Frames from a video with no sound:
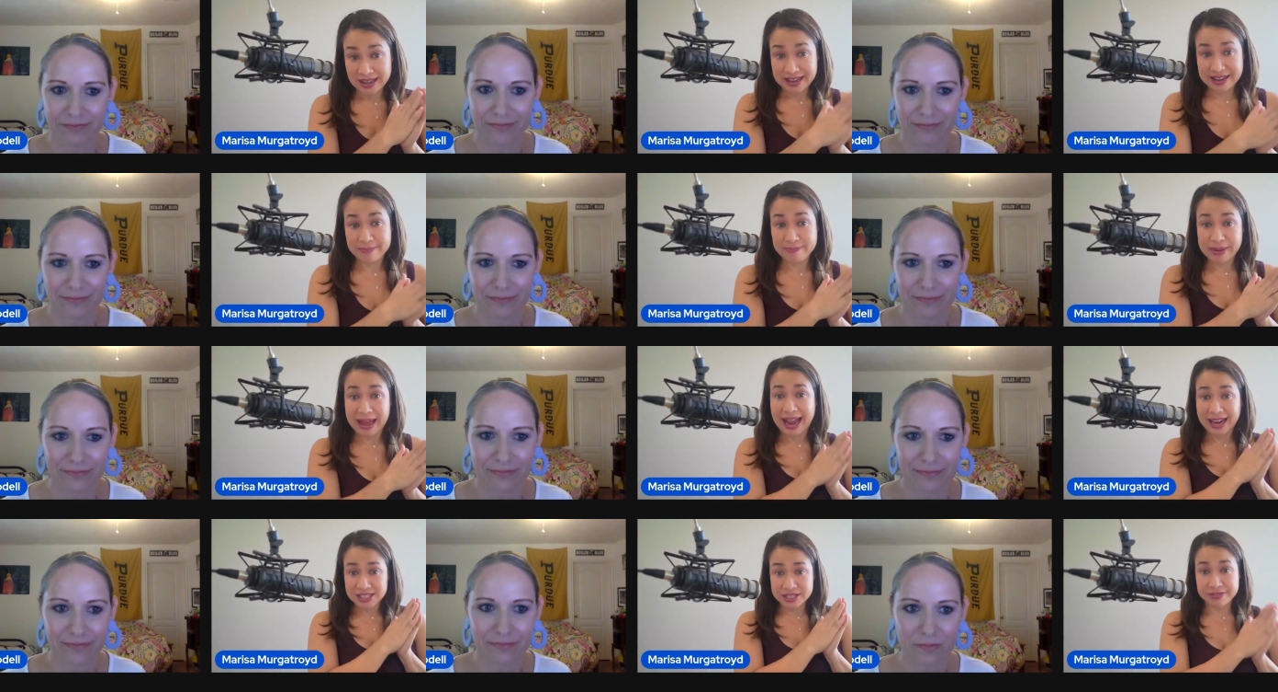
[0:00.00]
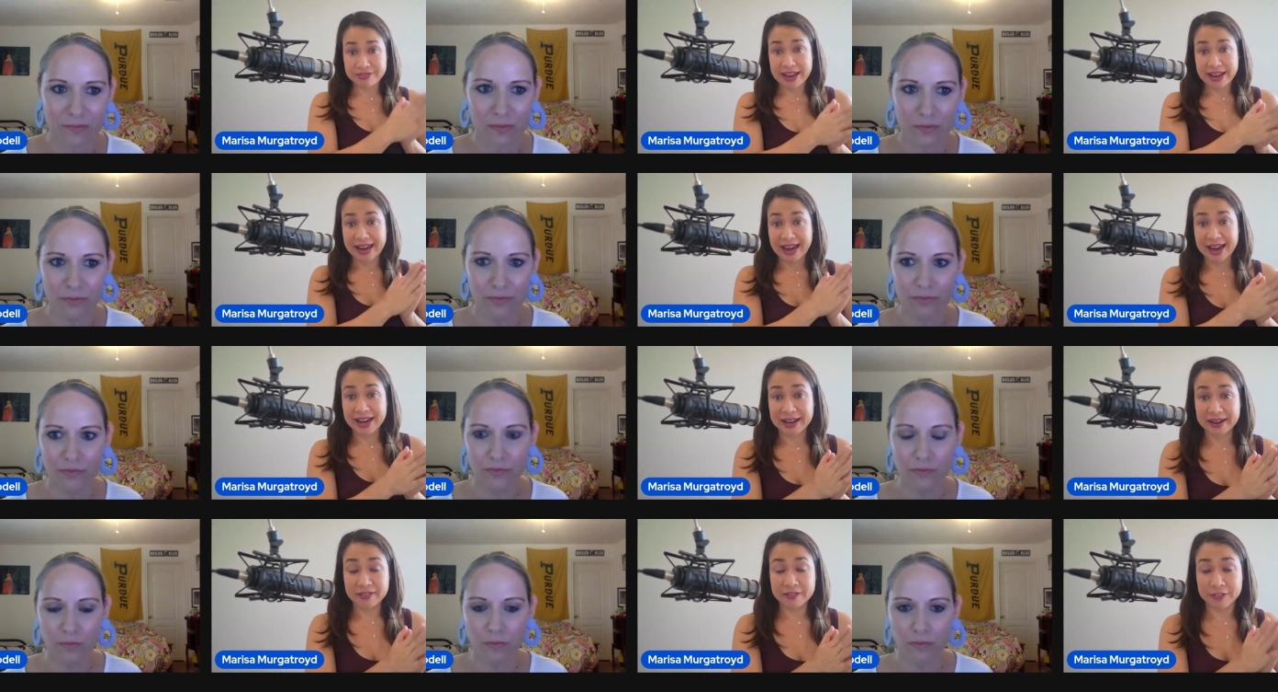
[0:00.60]
Speaker 1: impact of
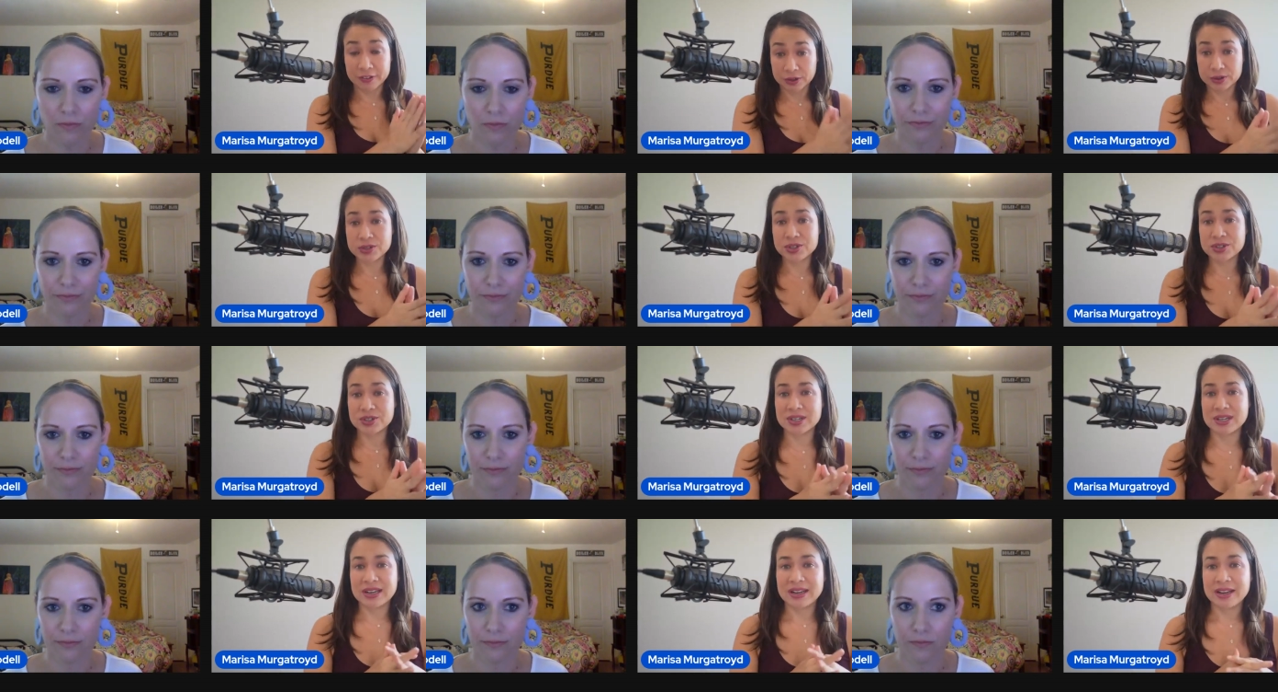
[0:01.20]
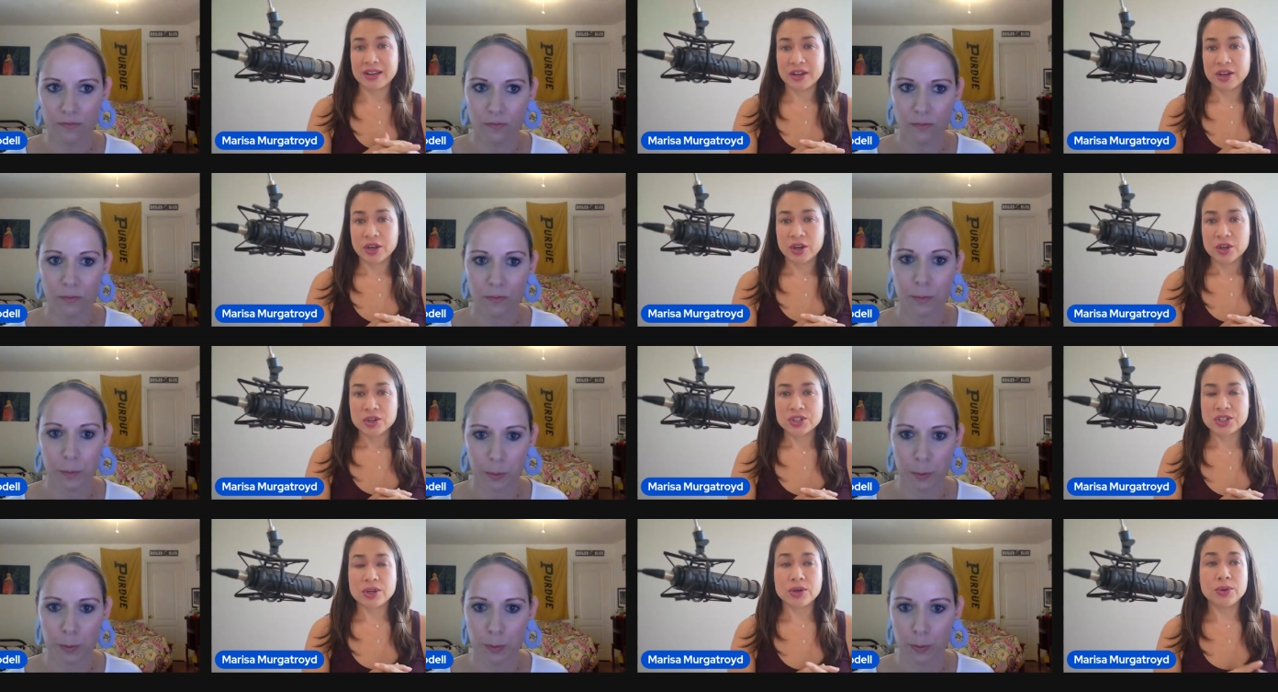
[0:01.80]
AI first.
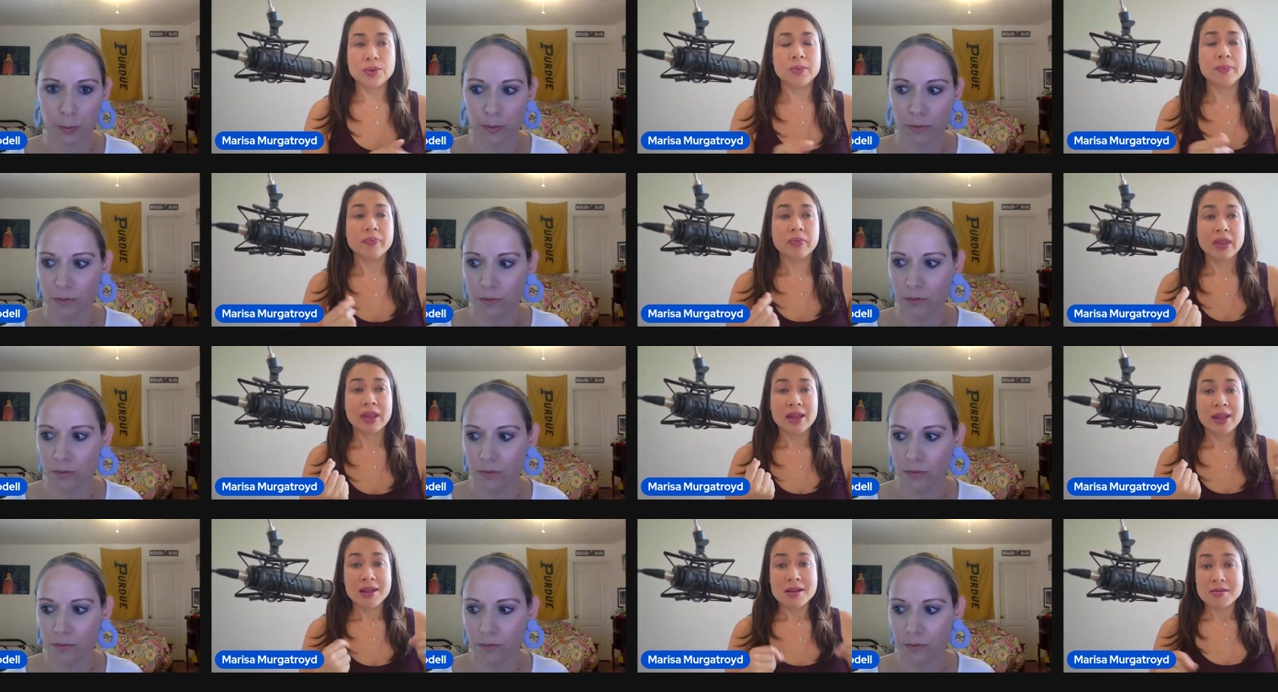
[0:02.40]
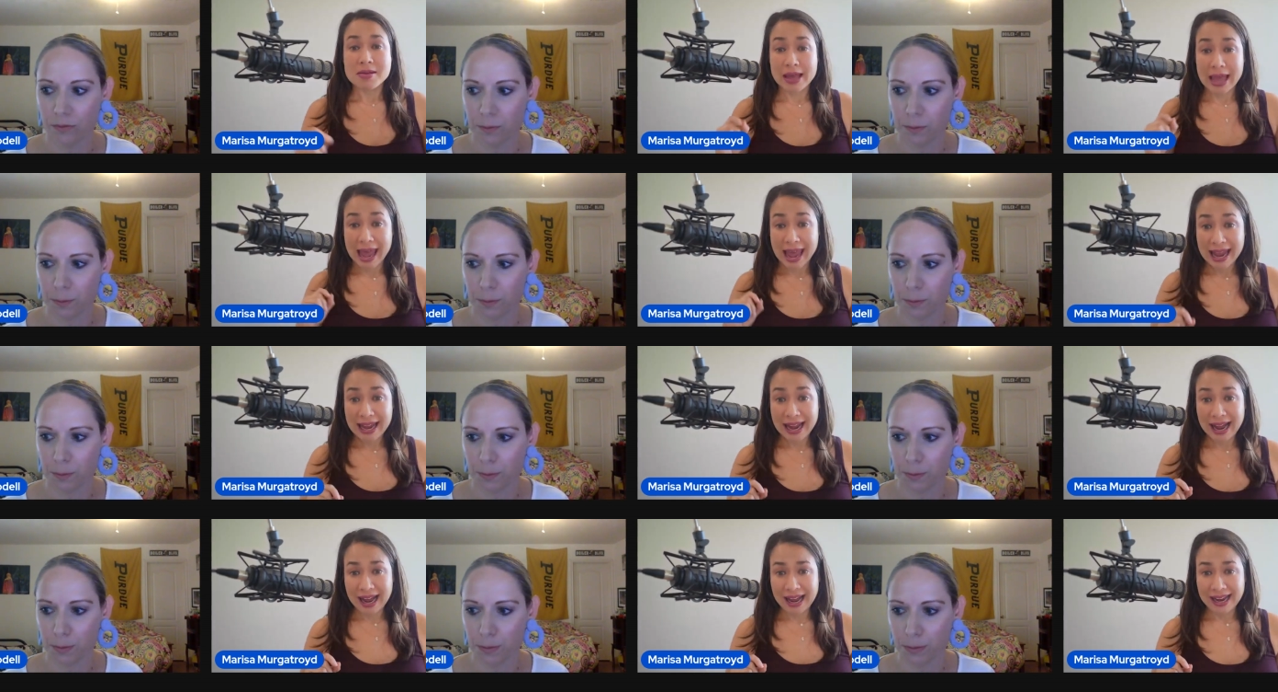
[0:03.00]
So
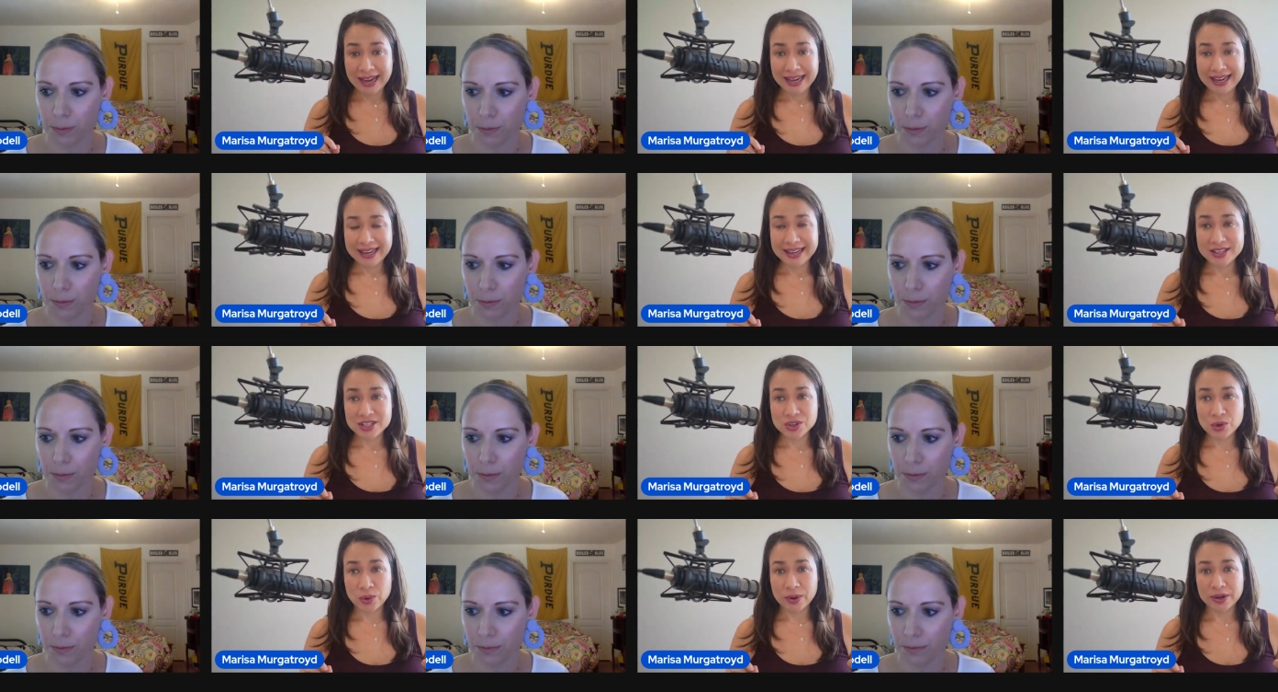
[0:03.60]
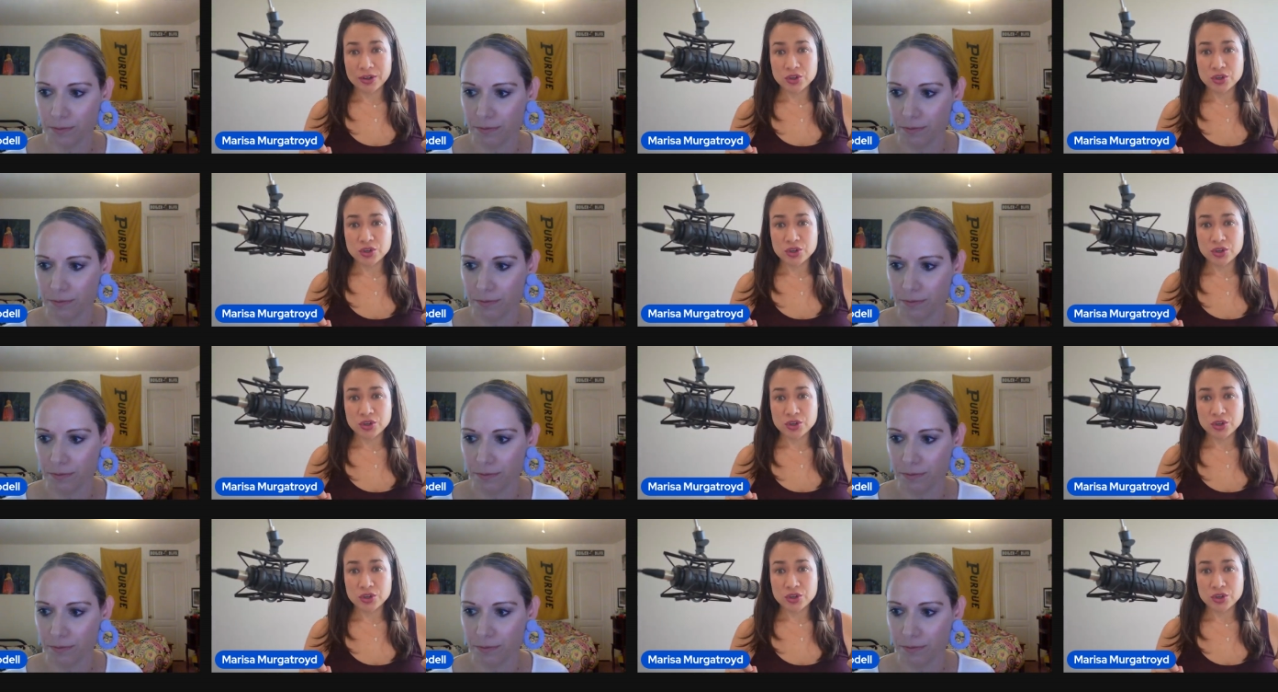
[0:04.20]
AI is going